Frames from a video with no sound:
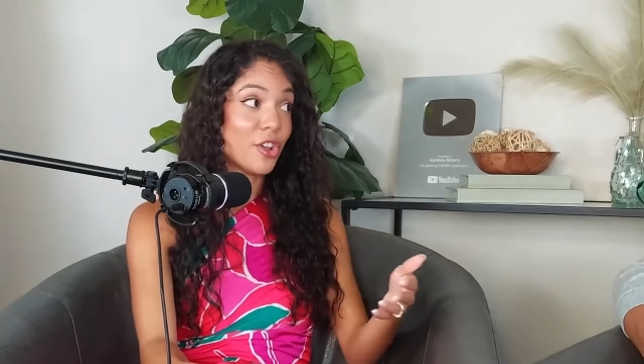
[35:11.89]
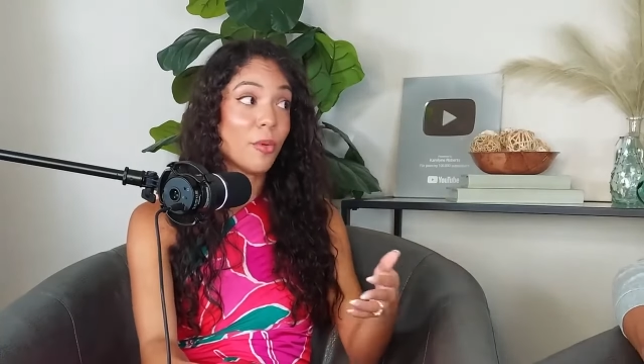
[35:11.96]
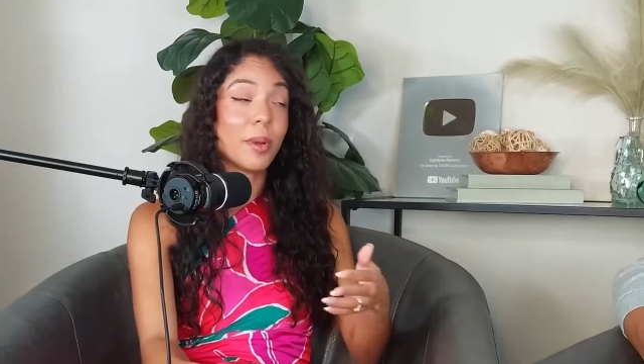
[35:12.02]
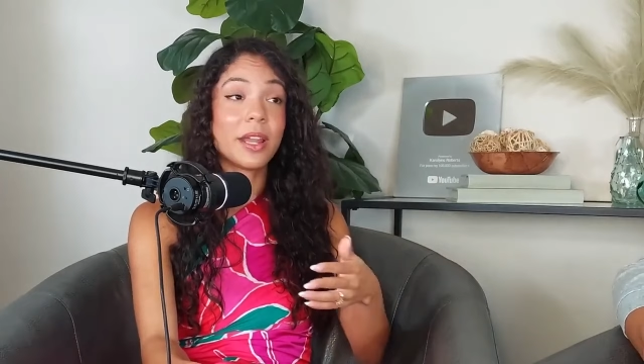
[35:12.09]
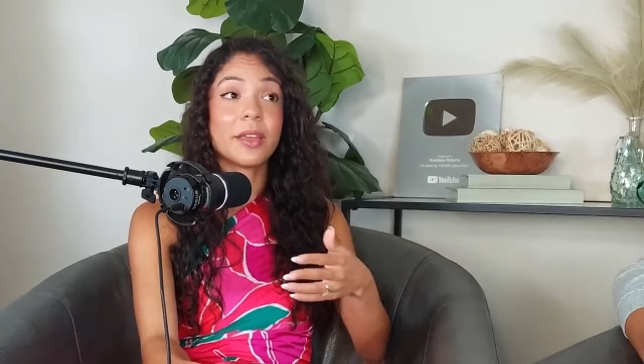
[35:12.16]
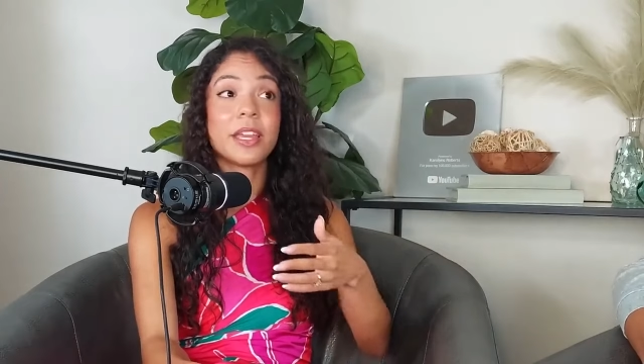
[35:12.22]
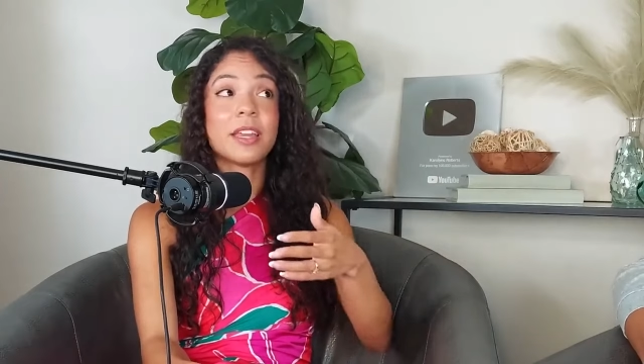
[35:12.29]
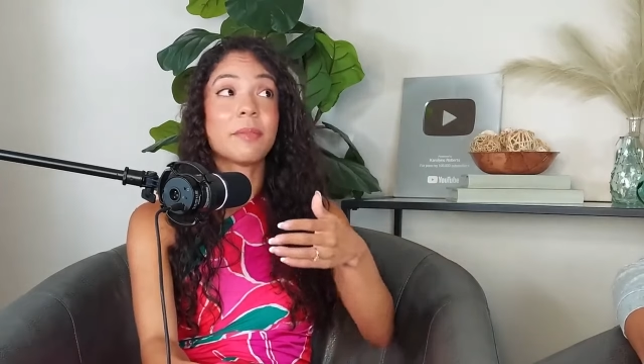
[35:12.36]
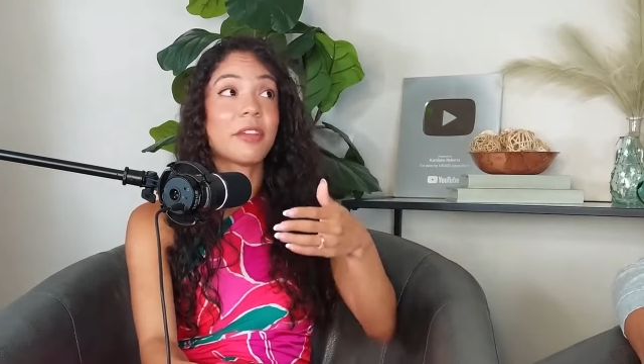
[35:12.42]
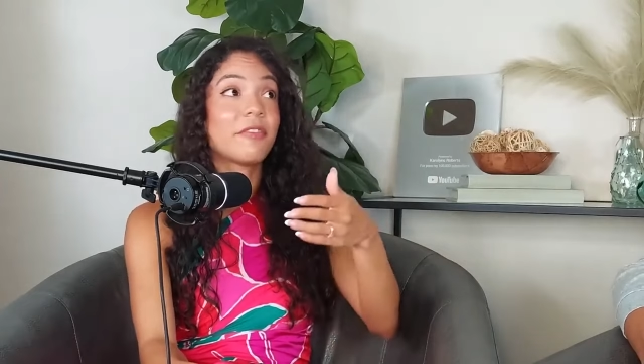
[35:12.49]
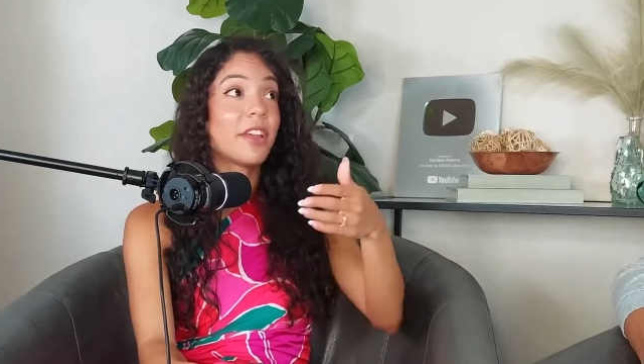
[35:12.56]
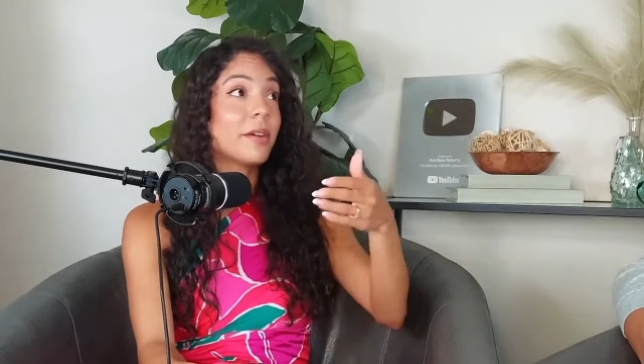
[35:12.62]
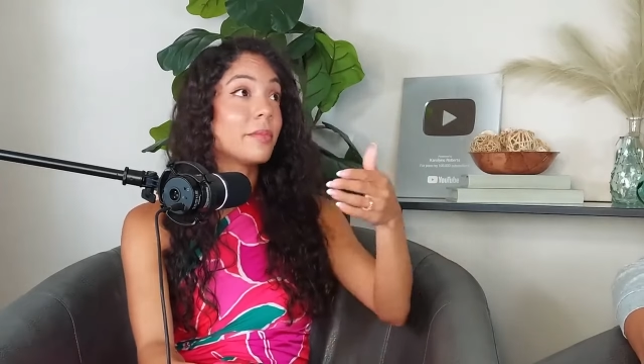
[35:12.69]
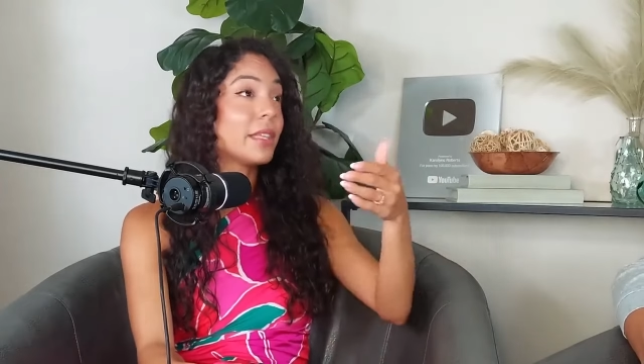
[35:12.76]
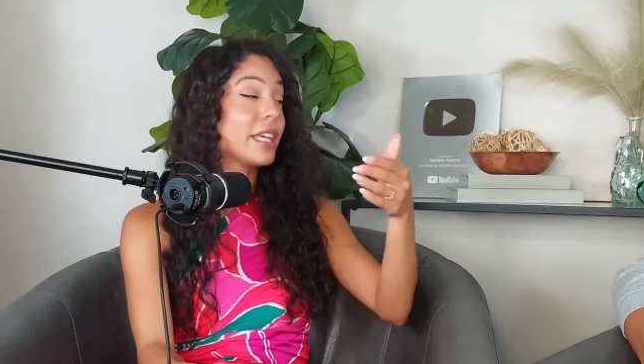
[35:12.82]
Nobody in my
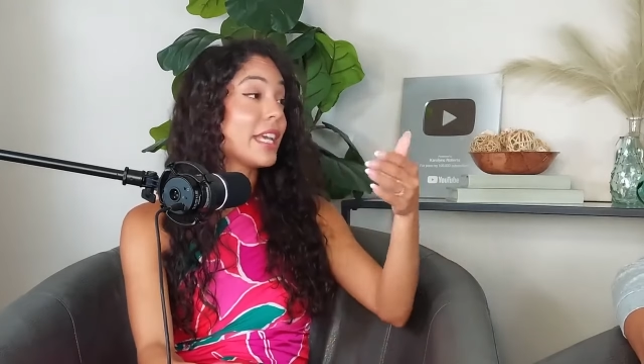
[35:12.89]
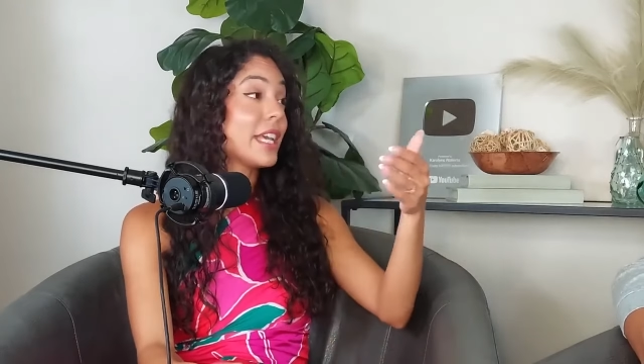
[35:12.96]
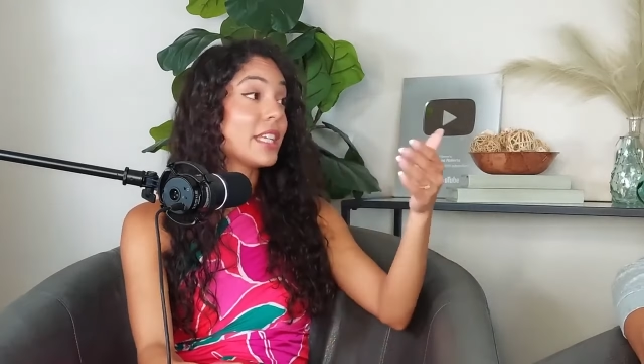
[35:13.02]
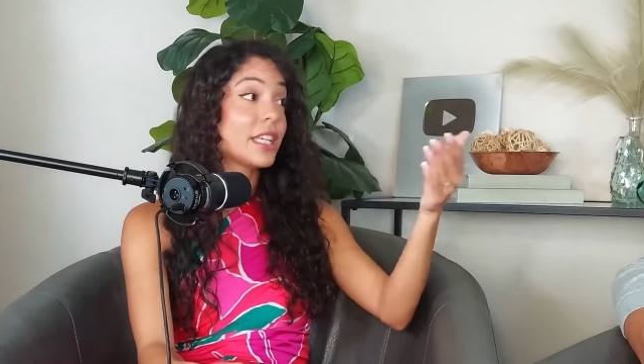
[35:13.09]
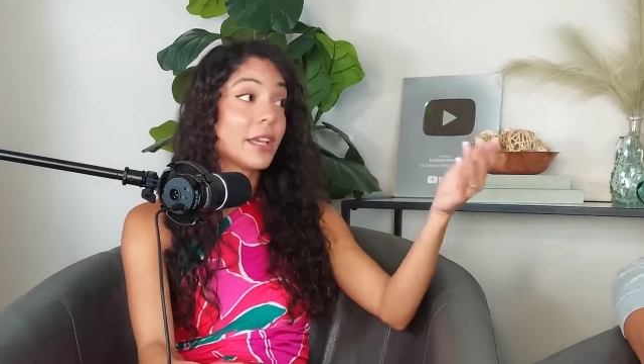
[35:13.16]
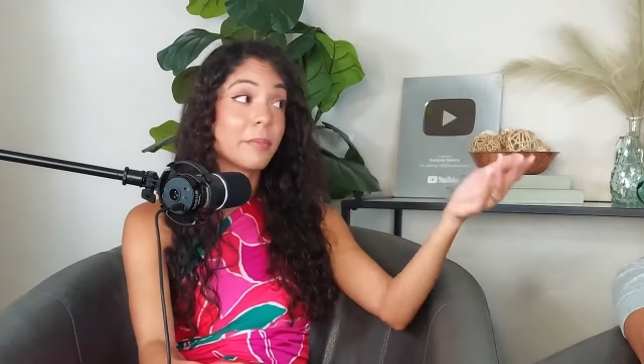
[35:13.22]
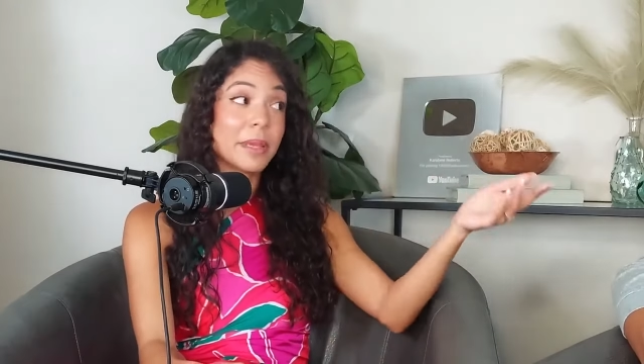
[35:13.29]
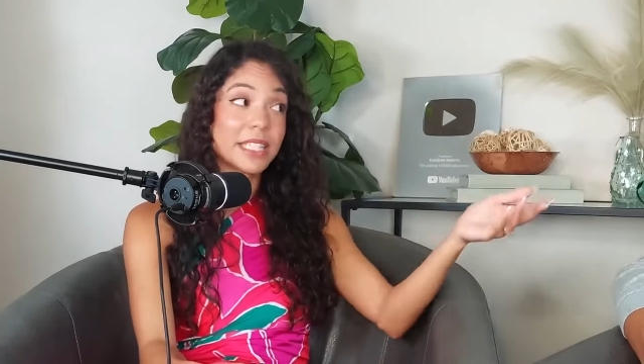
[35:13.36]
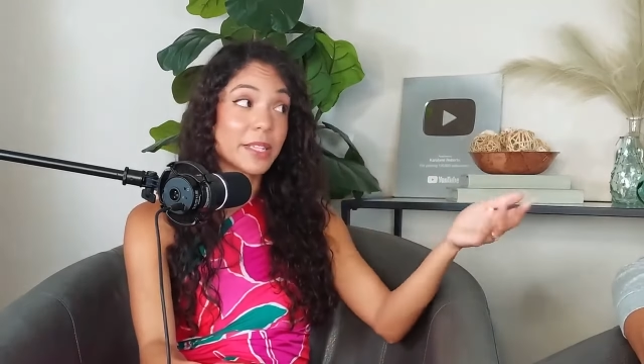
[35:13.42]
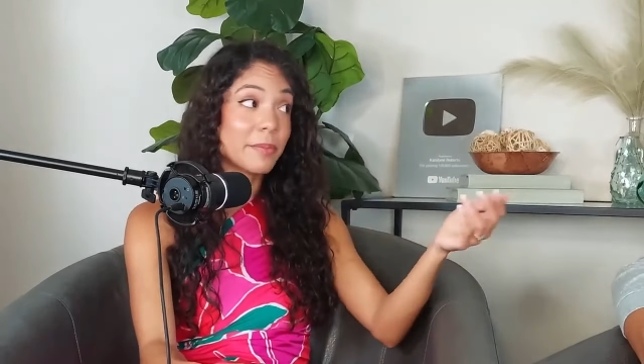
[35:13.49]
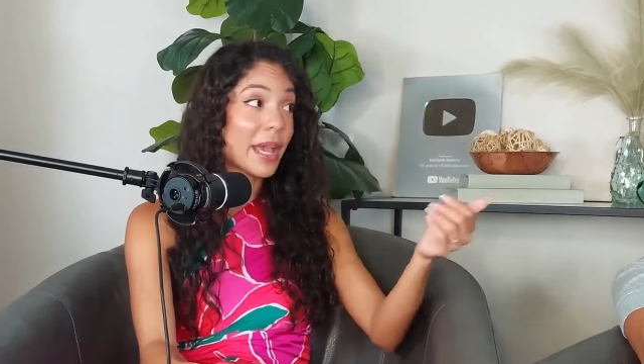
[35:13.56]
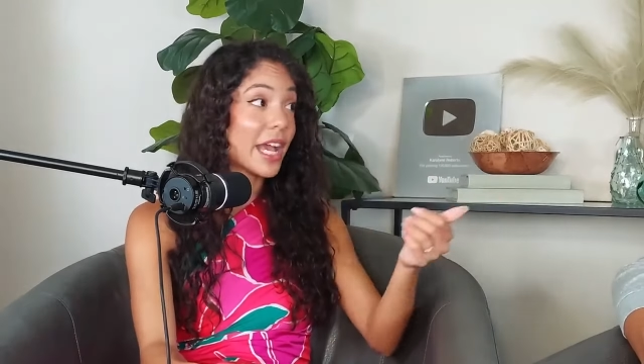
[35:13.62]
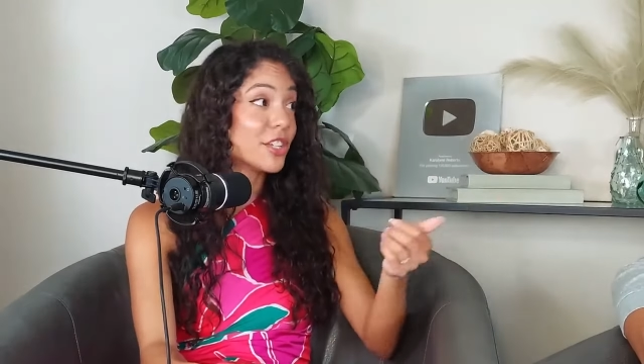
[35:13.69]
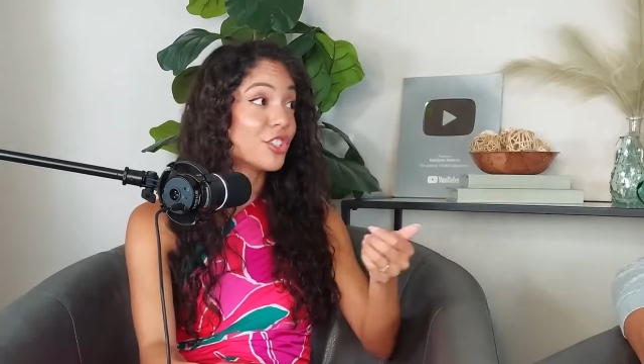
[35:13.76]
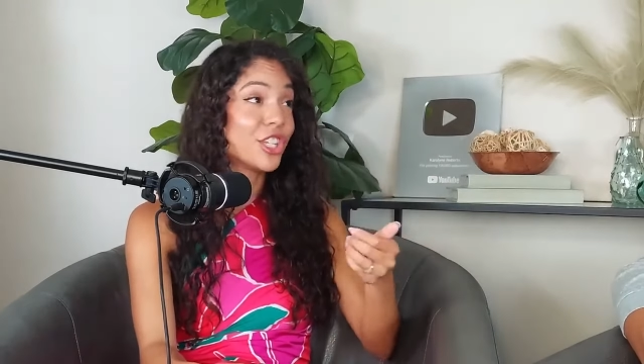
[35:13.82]
family competes in
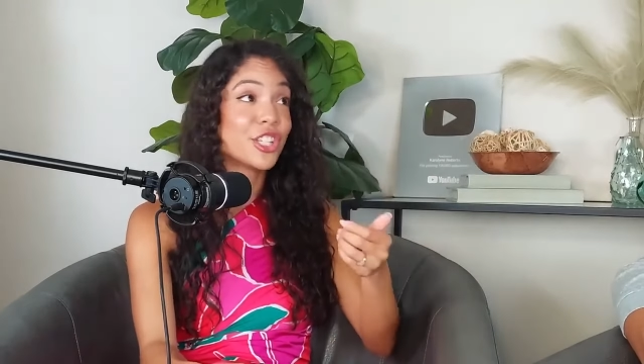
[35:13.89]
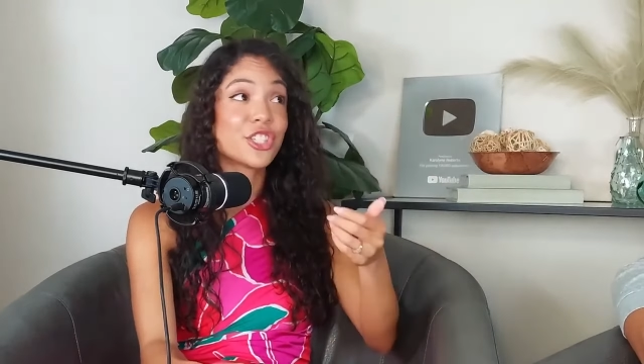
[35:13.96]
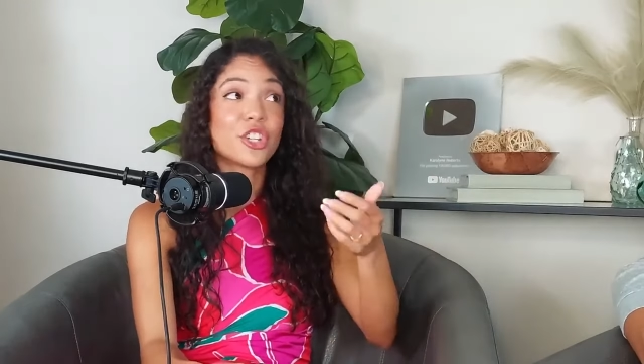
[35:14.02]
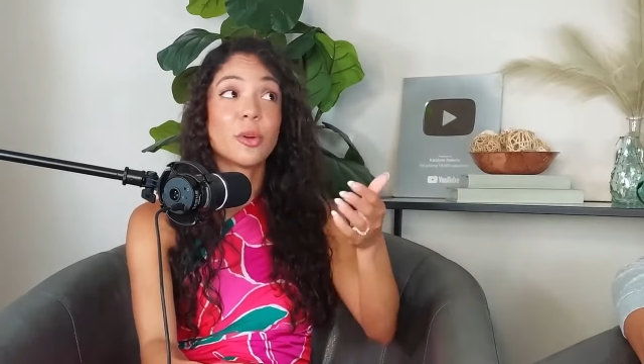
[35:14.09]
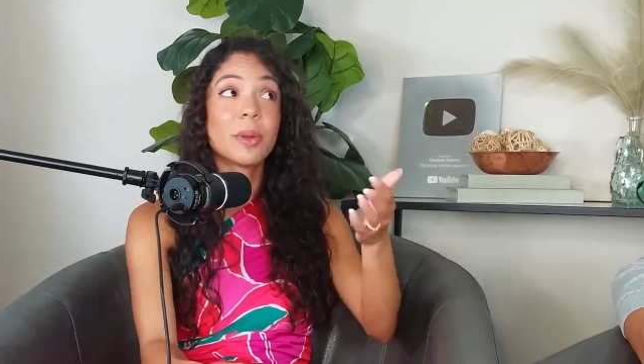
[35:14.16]
pageants.